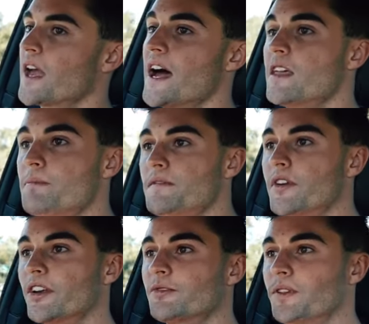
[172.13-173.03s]
And they've been
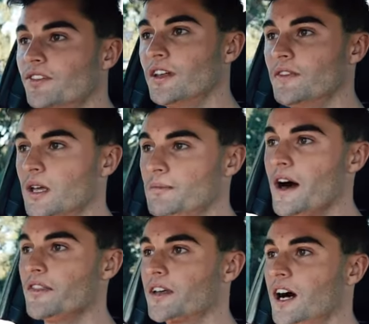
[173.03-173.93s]
very specific
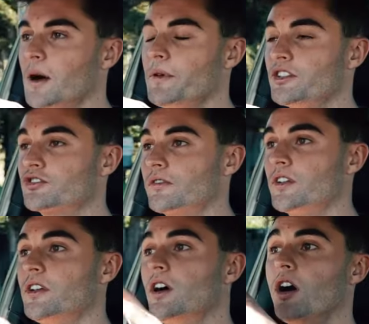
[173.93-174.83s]
about the car being
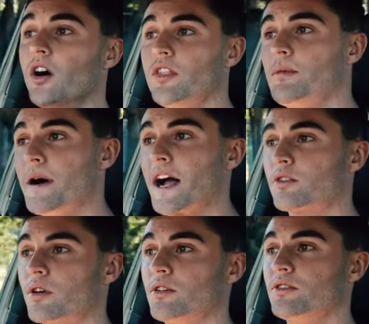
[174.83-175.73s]
driven on the back
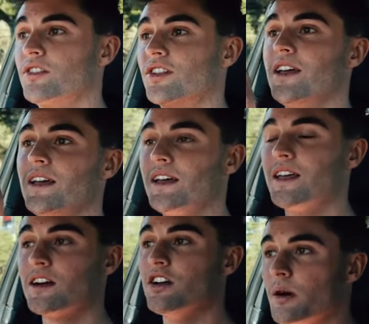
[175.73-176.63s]
roads
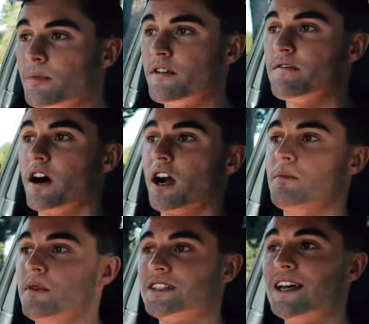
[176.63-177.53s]
in an urban
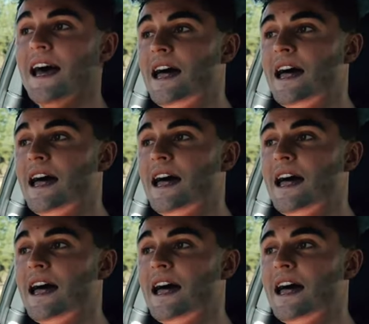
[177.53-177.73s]
environment,